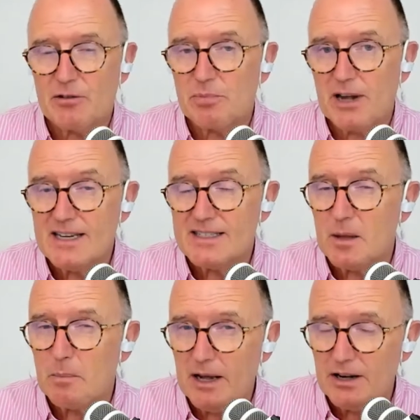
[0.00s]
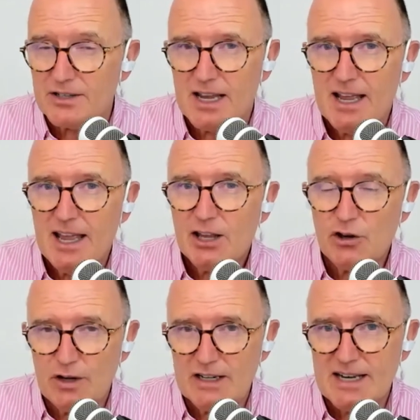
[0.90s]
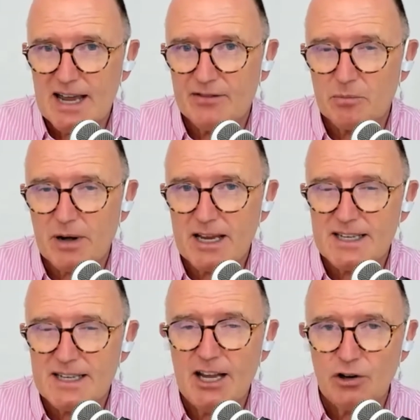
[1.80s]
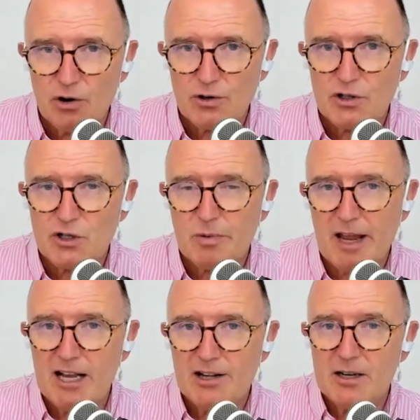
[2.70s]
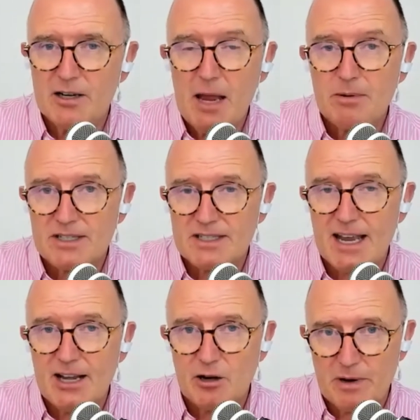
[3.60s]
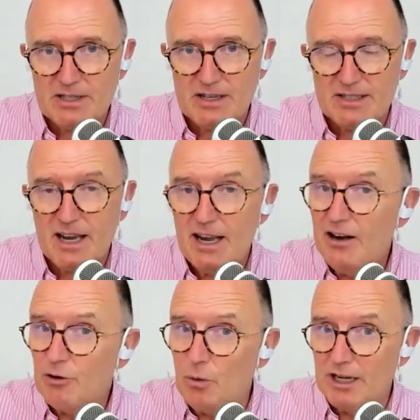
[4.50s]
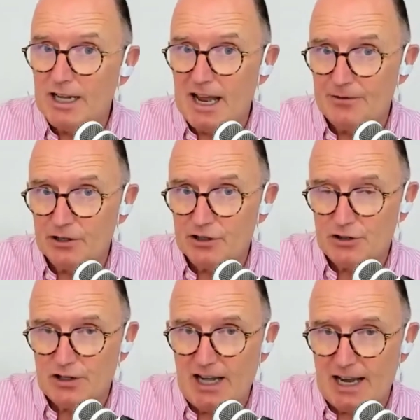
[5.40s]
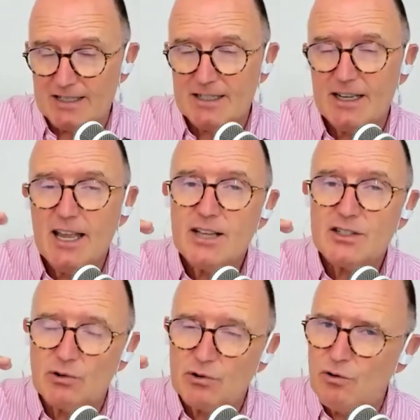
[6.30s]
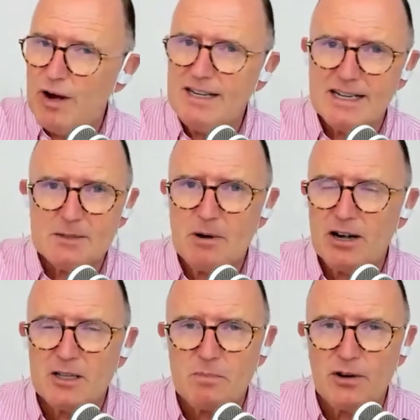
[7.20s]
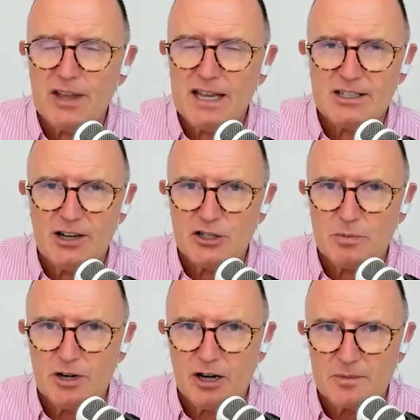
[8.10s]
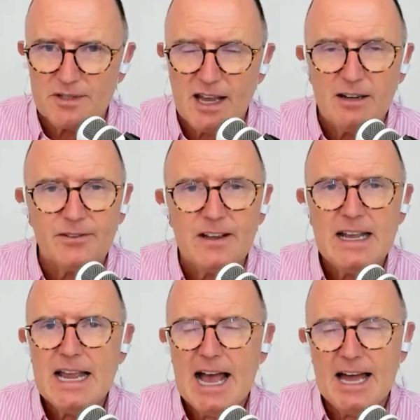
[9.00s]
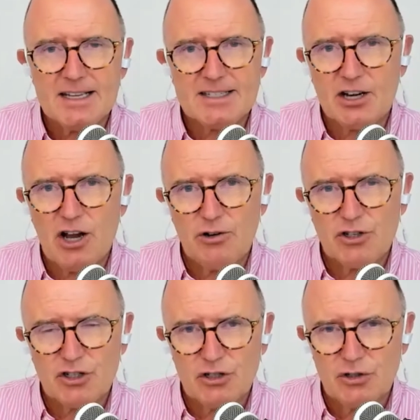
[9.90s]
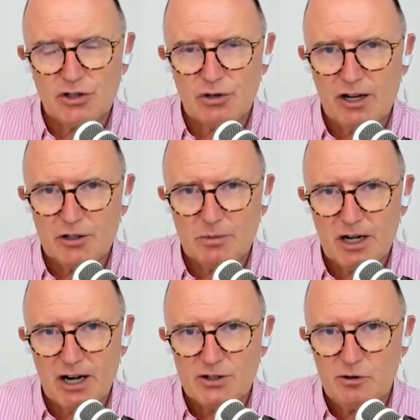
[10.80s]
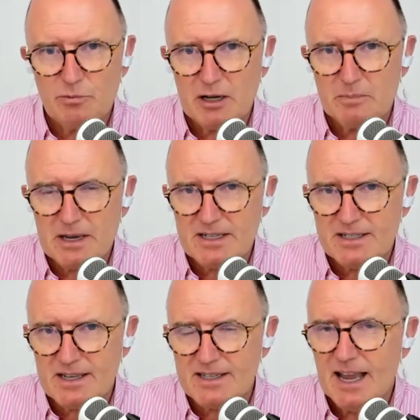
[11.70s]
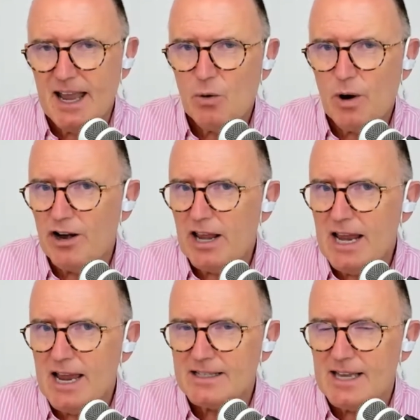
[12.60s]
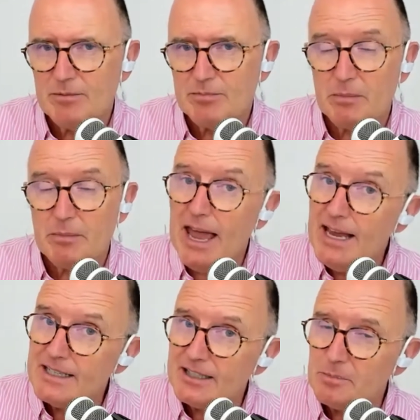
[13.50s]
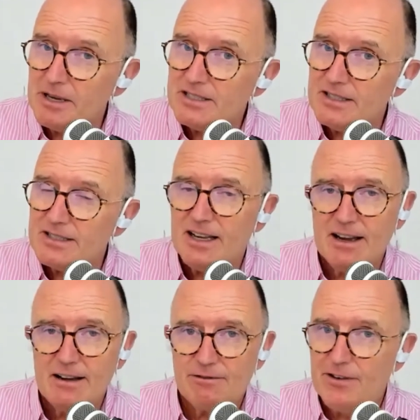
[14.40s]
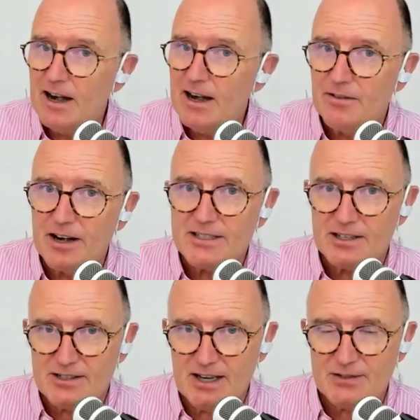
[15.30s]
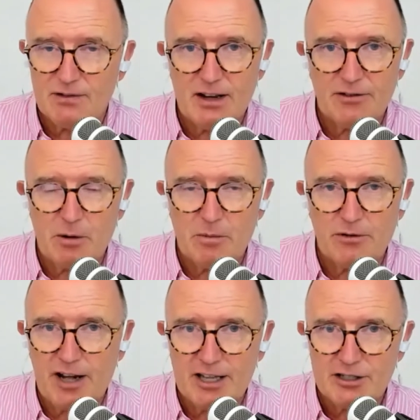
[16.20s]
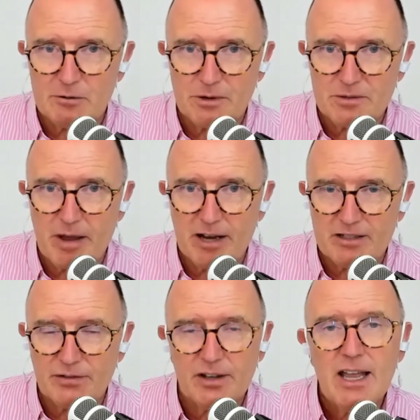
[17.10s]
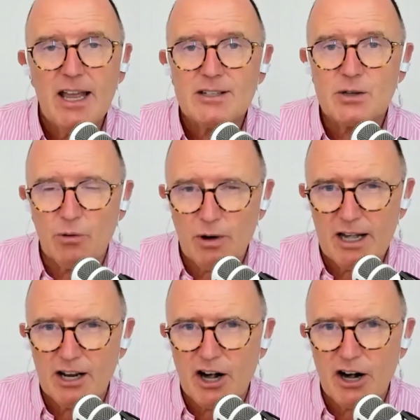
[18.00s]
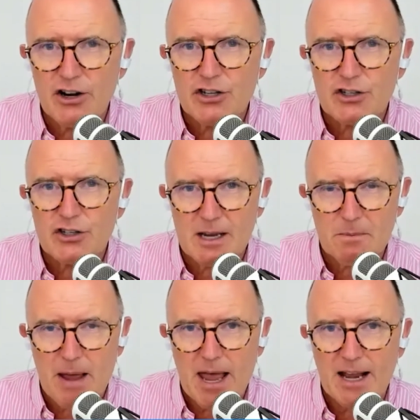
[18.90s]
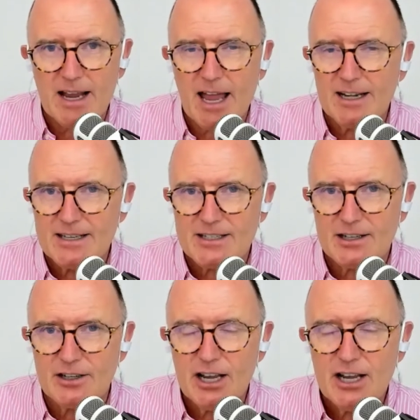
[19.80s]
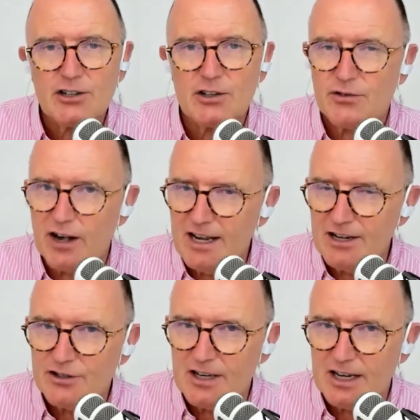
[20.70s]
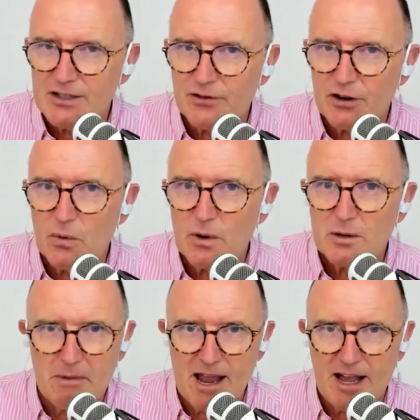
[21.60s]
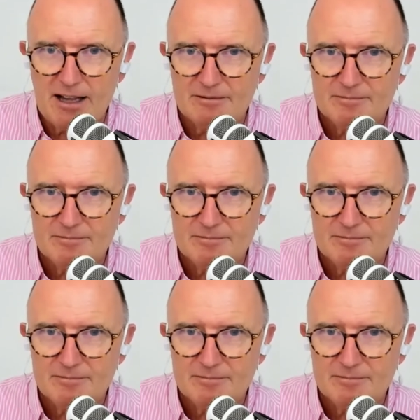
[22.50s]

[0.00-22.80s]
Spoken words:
place and the pillars you need to have in place in order to be able to scale your business from one level to the next. So great experience both as an entrepreneur himself and as a coach to entrepreneurs who build businesses where he has helped them exit the business very, very successfully from a financial perspective. So I really encourage you to sit back and listen to this very interesting interview with Miha.